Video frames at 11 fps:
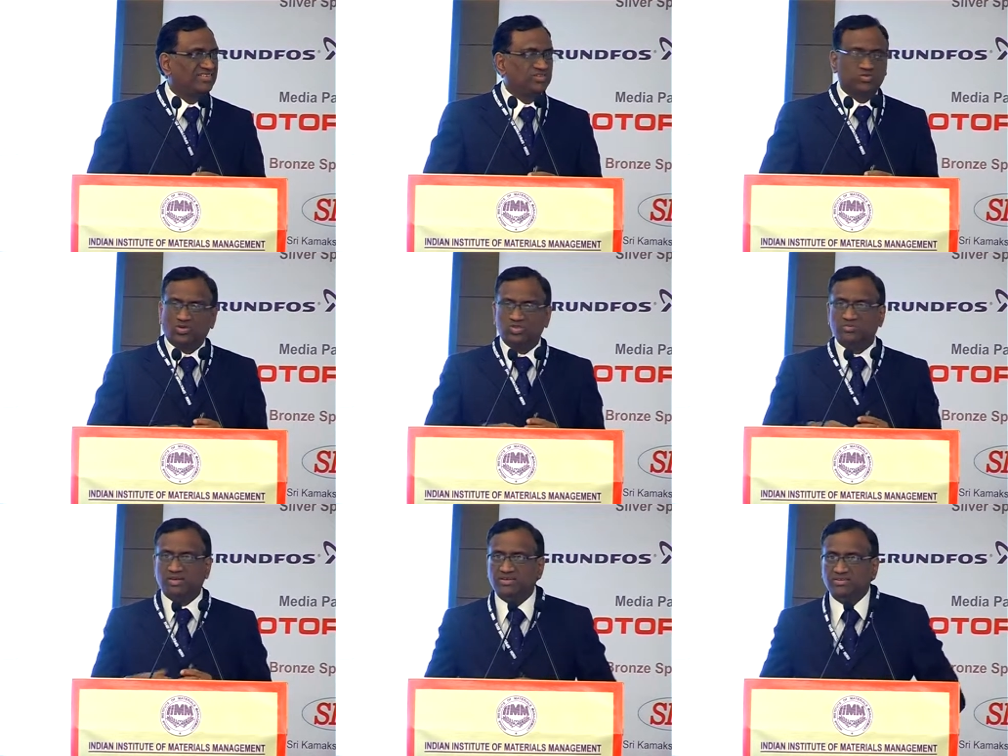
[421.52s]
So is
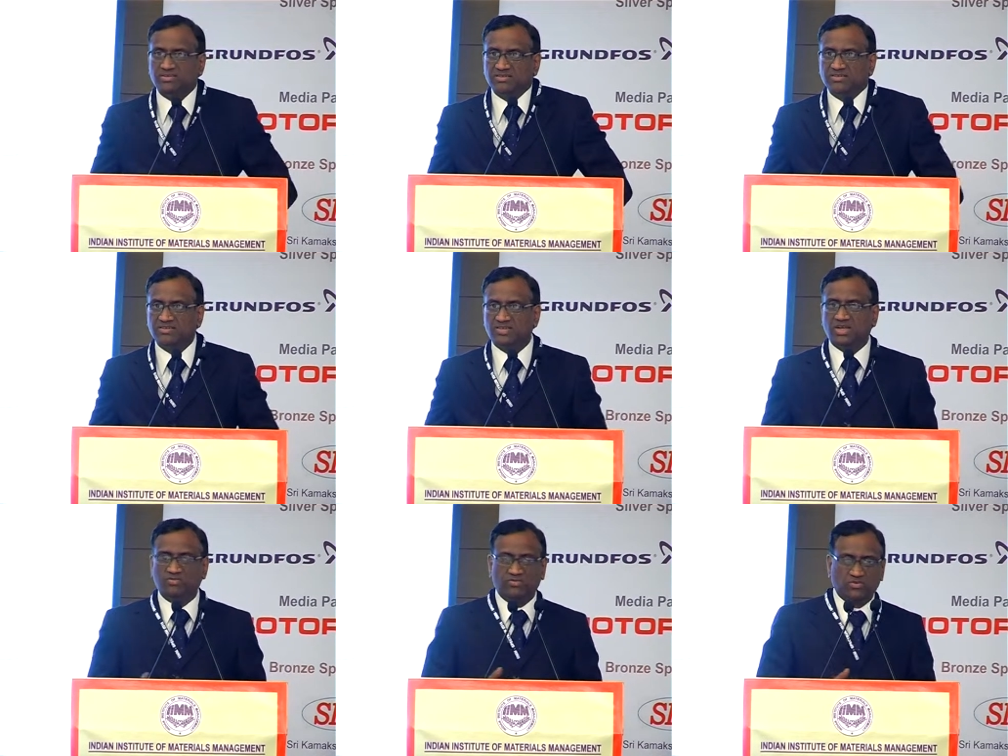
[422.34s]
my
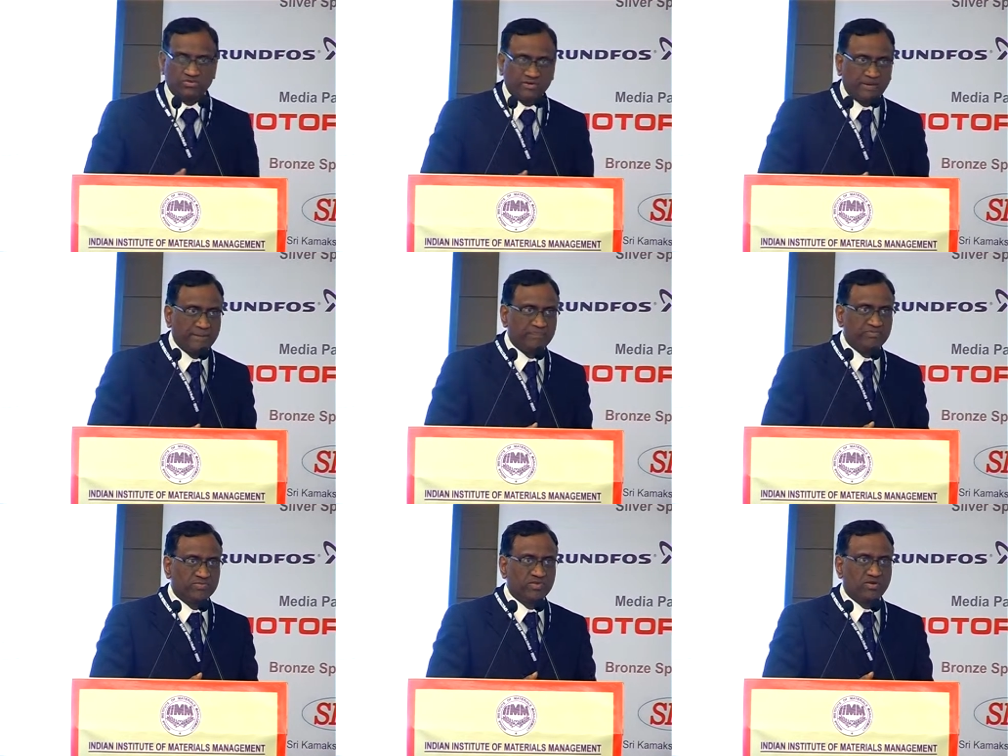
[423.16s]
cell phone.
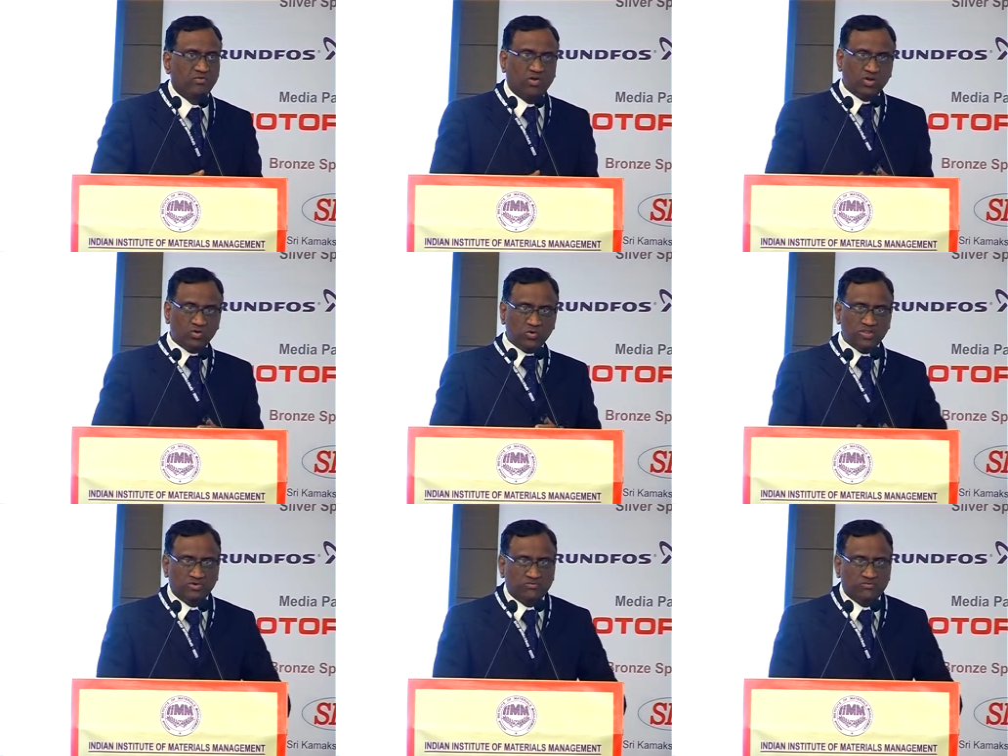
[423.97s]
What do you do with